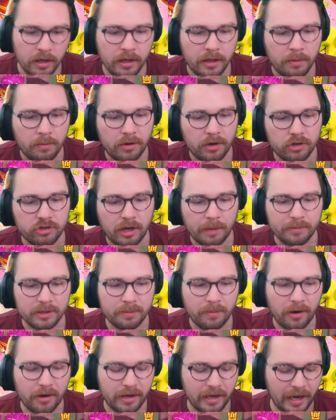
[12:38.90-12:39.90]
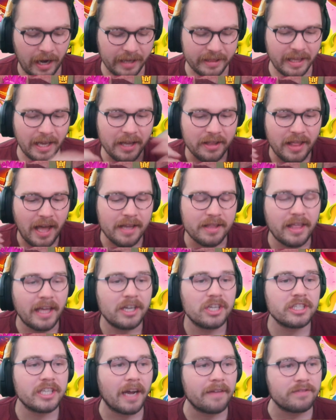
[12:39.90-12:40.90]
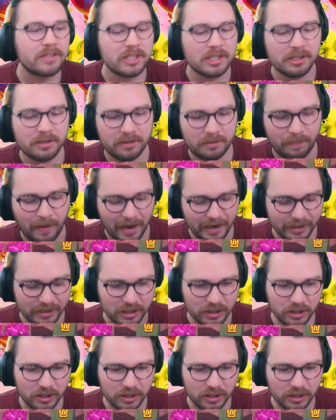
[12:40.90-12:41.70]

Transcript: We're gonna drop a Sparky. Like they just have to spend